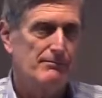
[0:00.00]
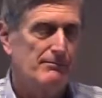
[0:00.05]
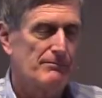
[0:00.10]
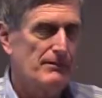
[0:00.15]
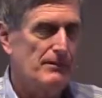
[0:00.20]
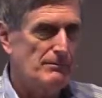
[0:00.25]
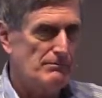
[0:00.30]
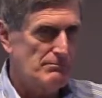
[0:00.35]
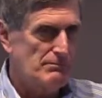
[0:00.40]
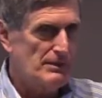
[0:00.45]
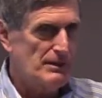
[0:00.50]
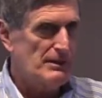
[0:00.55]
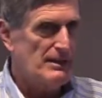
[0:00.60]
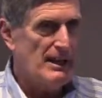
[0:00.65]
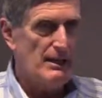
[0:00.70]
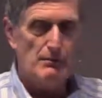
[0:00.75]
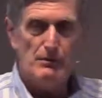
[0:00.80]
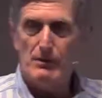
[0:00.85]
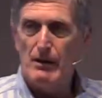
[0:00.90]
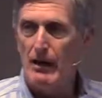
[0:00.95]
the
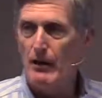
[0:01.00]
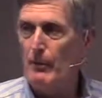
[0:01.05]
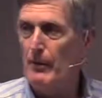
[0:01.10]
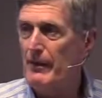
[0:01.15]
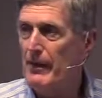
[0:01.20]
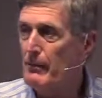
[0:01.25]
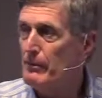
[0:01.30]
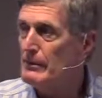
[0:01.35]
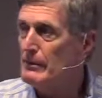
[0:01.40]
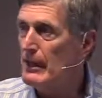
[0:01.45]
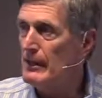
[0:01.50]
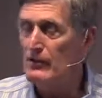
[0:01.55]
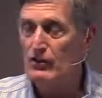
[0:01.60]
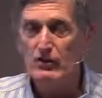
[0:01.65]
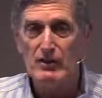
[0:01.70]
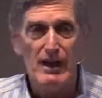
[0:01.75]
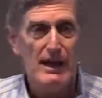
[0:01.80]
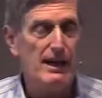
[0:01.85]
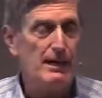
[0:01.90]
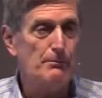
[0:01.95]
name Yahweh. They would not
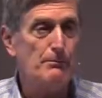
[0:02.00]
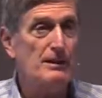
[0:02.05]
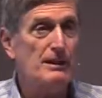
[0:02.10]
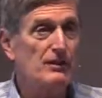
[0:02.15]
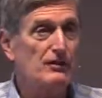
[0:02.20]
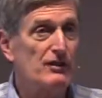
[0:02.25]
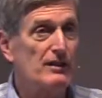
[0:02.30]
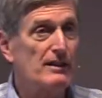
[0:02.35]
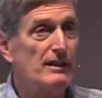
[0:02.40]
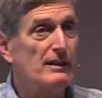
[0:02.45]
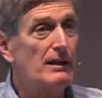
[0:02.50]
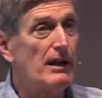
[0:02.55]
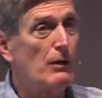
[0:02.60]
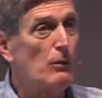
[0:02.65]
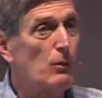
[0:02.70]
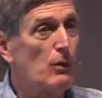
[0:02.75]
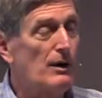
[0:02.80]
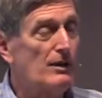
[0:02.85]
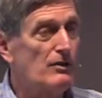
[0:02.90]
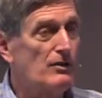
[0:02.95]
say it because they did not
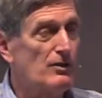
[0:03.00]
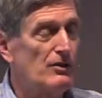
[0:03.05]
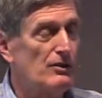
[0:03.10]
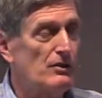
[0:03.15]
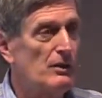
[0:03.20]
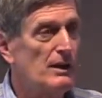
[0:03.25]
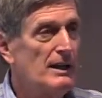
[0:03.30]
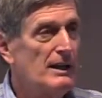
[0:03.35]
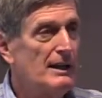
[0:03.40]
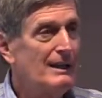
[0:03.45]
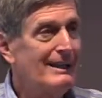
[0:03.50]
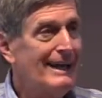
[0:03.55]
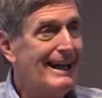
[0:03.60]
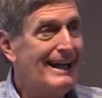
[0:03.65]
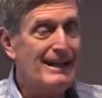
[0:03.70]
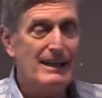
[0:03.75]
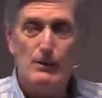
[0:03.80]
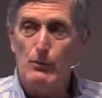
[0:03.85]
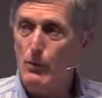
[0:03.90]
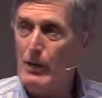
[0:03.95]
want to in
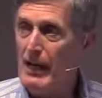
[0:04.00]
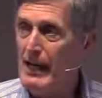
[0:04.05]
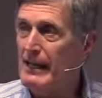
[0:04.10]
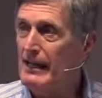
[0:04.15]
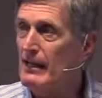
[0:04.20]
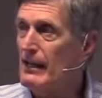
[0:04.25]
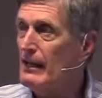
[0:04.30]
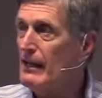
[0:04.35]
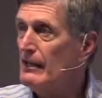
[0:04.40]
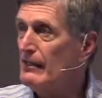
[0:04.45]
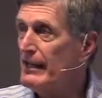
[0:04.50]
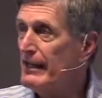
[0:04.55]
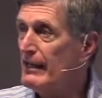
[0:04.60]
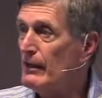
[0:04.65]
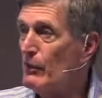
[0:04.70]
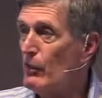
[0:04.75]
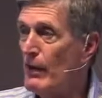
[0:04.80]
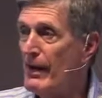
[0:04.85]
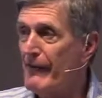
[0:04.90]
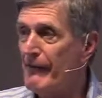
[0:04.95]
any way take
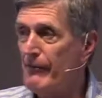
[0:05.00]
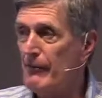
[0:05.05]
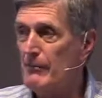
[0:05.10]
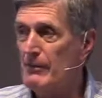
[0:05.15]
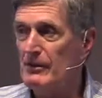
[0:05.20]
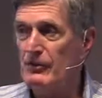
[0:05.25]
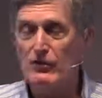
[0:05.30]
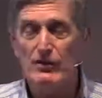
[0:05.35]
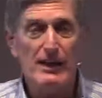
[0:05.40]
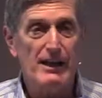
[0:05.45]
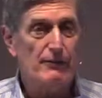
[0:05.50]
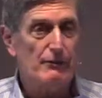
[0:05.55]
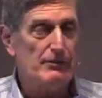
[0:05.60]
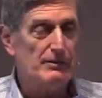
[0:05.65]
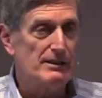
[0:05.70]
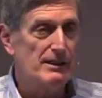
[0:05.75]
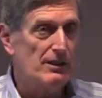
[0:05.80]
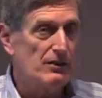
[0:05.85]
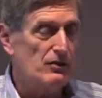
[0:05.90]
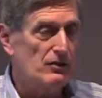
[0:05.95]
away from its
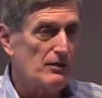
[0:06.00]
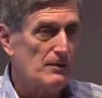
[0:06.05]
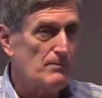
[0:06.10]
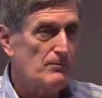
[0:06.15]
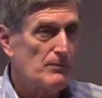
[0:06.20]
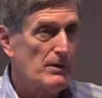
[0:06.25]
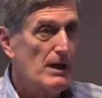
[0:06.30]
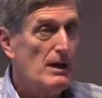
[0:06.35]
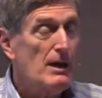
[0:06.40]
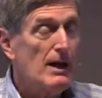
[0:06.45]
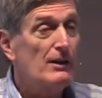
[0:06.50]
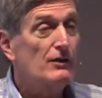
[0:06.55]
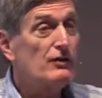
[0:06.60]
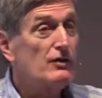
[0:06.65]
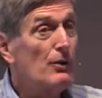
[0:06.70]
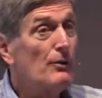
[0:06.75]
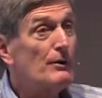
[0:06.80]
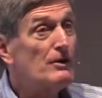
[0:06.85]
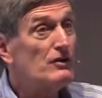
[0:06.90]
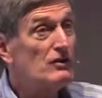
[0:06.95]
sacredness. And
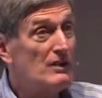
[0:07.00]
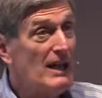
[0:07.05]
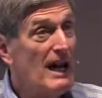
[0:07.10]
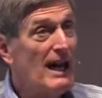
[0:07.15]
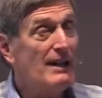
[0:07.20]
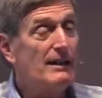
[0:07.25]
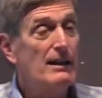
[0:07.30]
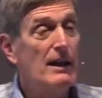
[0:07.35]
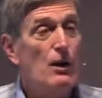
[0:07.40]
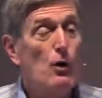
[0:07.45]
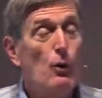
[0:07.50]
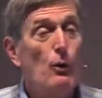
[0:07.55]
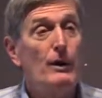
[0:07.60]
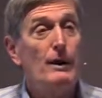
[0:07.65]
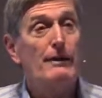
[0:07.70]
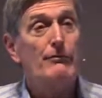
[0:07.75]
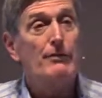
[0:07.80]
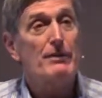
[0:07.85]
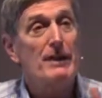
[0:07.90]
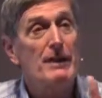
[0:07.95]
so instead,
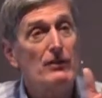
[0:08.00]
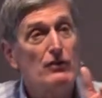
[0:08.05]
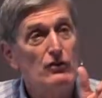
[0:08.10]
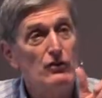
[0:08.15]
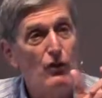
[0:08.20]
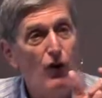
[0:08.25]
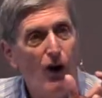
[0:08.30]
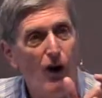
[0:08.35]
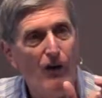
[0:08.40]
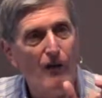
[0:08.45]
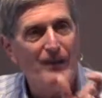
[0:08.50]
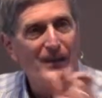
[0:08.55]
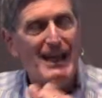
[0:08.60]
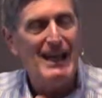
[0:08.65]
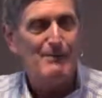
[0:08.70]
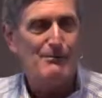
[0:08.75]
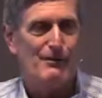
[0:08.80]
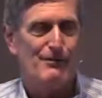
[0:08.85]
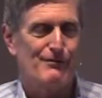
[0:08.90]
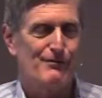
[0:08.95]
whenever they saw the
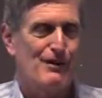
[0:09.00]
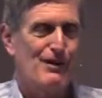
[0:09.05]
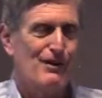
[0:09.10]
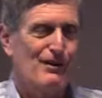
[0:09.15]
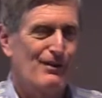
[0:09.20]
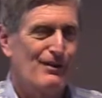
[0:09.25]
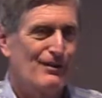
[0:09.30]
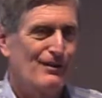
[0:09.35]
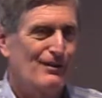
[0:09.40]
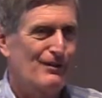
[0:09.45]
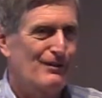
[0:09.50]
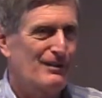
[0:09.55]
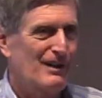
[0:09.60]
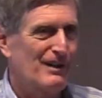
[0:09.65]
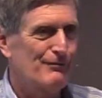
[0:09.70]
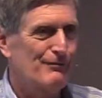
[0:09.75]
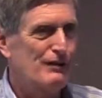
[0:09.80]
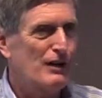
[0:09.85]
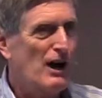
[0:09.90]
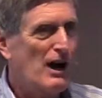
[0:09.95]
name
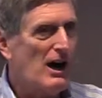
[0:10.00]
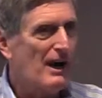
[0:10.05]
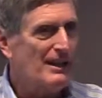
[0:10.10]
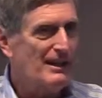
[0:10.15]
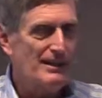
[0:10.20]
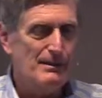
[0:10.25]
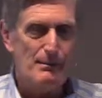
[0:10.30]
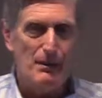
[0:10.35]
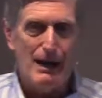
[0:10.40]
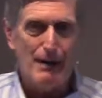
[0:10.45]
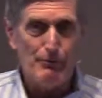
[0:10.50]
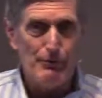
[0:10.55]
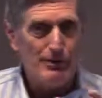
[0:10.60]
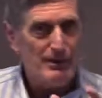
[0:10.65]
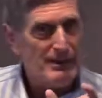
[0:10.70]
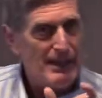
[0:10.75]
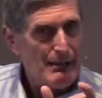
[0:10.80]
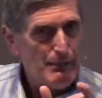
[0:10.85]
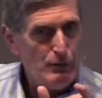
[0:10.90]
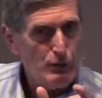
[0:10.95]
of God in the Bible, the
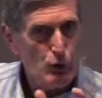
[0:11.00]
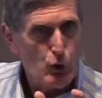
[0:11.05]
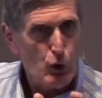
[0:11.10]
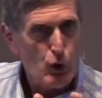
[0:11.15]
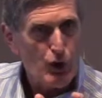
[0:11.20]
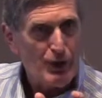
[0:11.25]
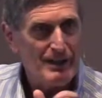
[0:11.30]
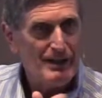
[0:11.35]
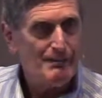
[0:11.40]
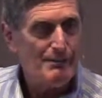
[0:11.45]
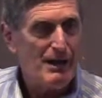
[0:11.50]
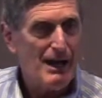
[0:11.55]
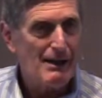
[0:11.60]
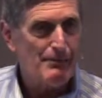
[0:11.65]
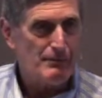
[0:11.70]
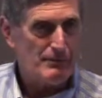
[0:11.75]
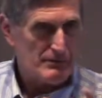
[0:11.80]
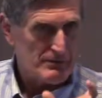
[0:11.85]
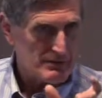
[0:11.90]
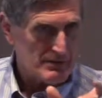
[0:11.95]
name Lord in the
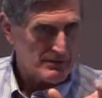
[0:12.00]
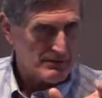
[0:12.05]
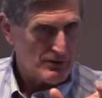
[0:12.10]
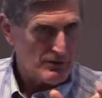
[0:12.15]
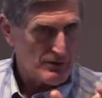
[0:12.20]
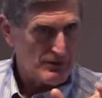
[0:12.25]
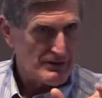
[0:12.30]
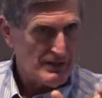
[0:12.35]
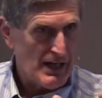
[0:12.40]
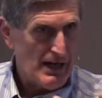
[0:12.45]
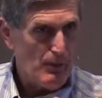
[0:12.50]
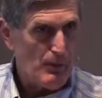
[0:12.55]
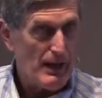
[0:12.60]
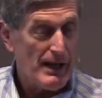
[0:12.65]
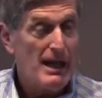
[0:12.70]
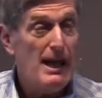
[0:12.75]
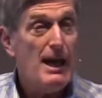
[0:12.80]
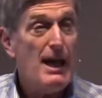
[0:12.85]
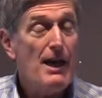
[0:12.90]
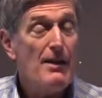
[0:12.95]
Bible, or Yahweh,
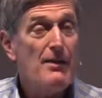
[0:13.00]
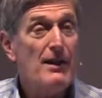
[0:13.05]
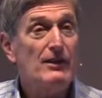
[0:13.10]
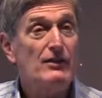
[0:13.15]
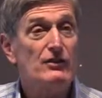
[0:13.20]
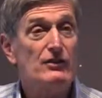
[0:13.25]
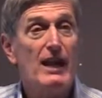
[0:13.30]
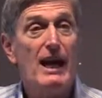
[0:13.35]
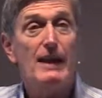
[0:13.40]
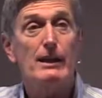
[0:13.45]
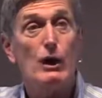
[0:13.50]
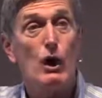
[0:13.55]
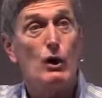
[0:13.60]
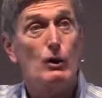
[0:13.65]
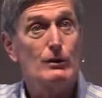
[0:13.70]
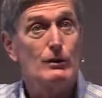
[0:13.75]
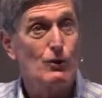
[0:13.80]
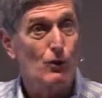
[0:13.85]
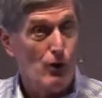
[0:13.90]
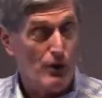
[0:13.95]
they said
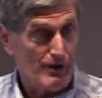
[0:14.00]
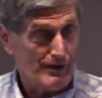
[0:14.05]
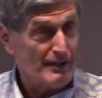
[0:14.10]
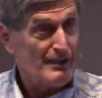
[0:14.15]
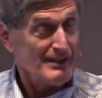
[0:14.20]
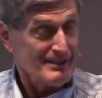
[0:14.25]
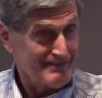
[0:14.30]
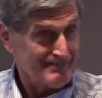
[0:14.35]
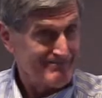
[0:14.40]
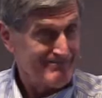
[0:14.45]
Lord.